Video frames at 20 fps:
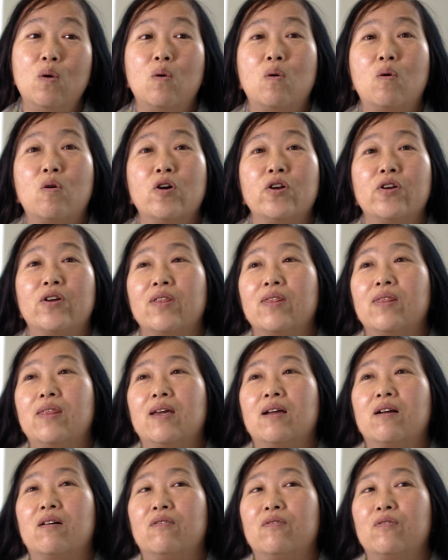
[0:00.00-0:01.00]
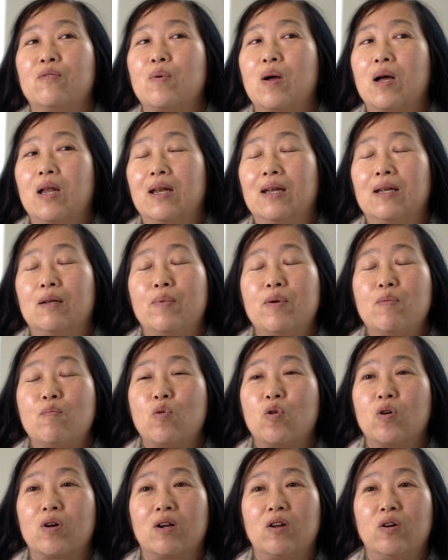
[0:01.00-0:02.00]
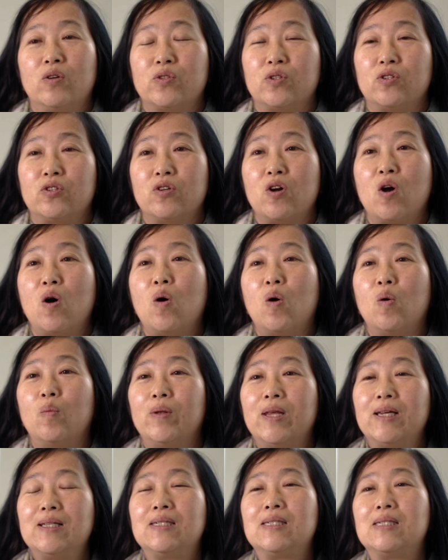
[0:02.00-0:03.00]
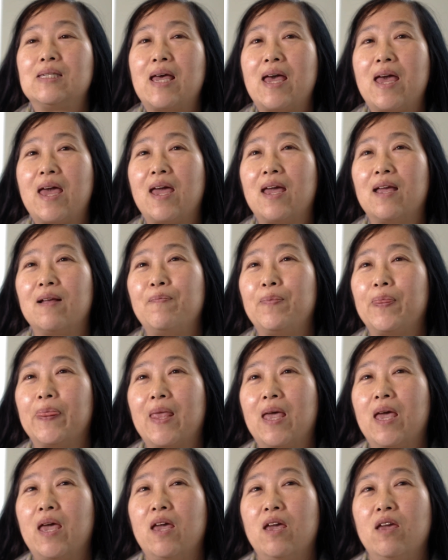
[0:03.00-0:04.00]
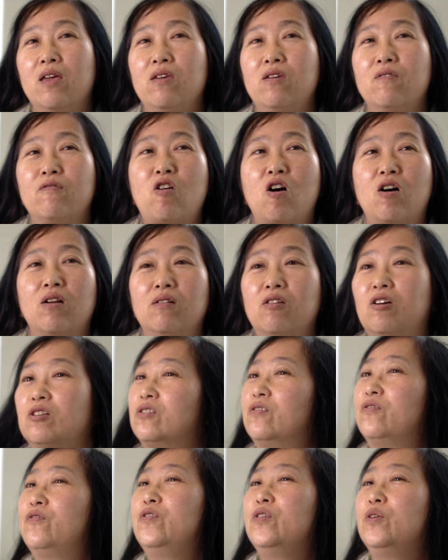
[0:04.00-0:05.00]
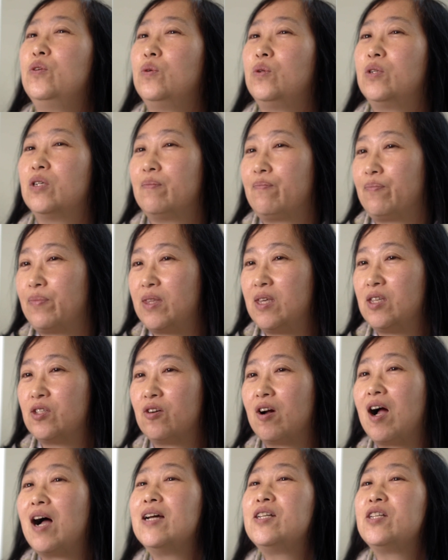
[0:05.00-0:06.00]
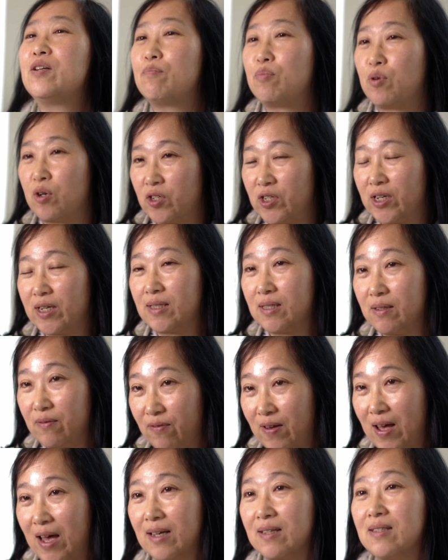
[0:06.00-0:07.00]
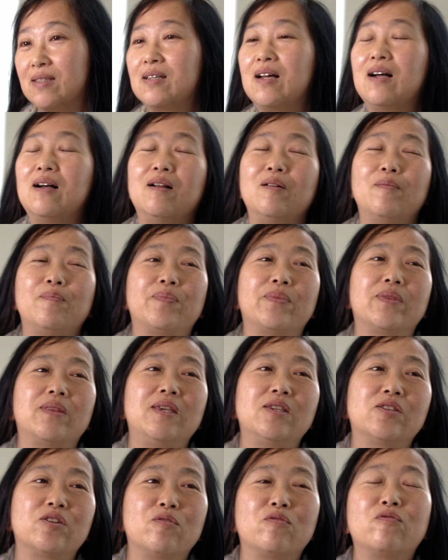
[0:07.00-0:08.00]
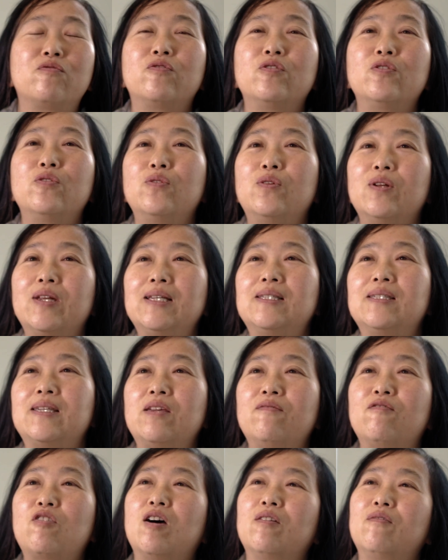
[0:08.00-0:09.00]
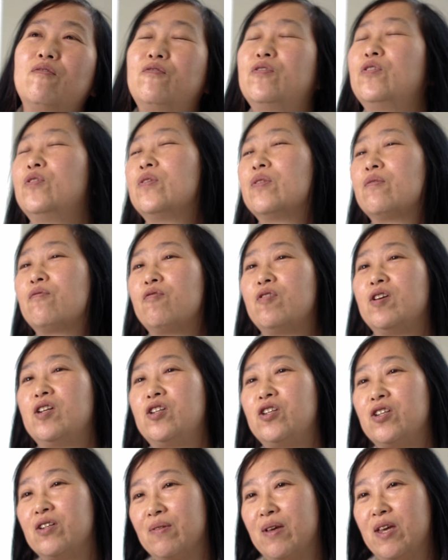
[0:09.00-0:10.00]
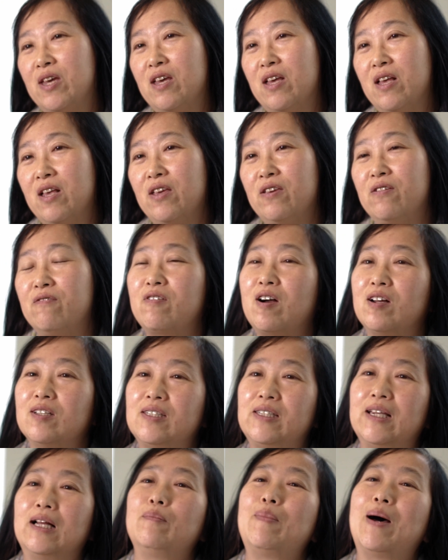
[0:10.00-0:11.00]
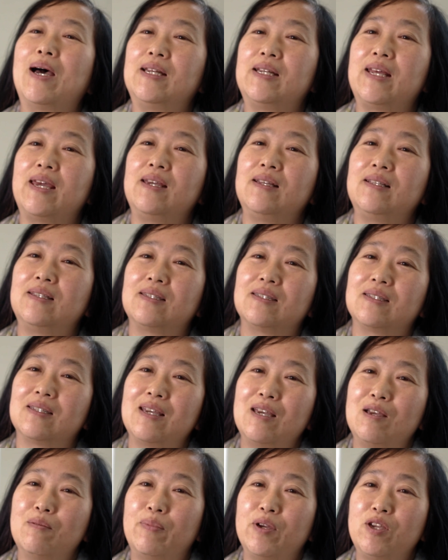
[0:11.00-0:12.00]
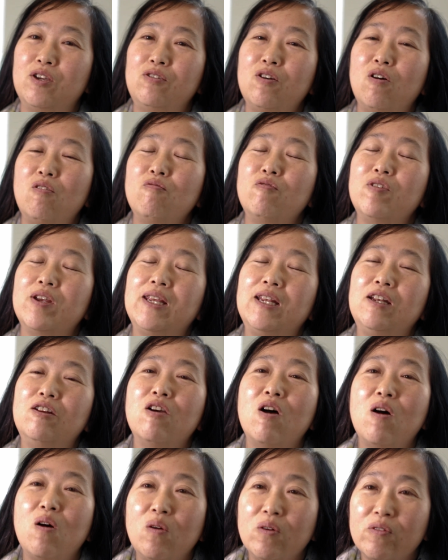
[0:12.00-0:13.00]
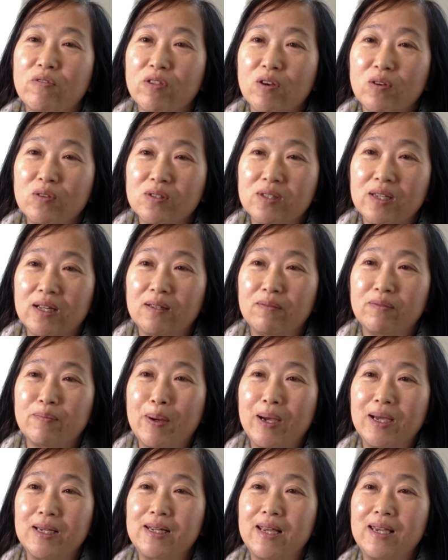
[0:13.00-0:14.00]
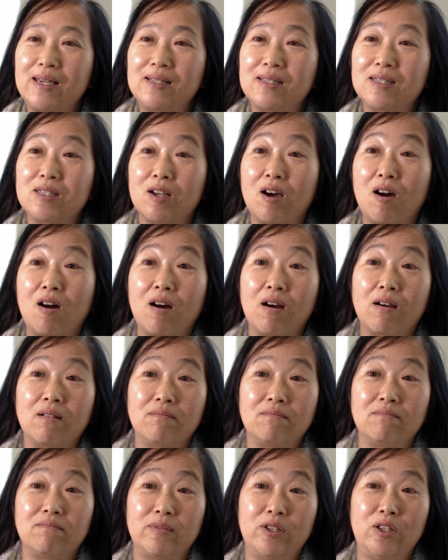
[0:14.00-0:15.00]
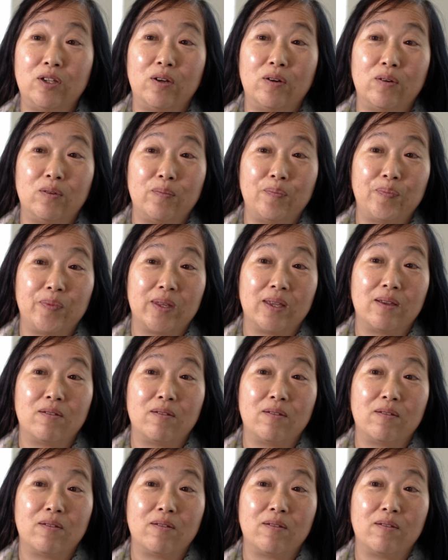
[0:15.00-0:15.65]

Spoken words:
Or you can think of a little bit more closer to home. Let's say you've got lots of food. These are iGEM projects, in fact. These are food. Let's say you've got food in the fridge. You've got sell-by dates, but you don't really know if those sell-by dates are, you know,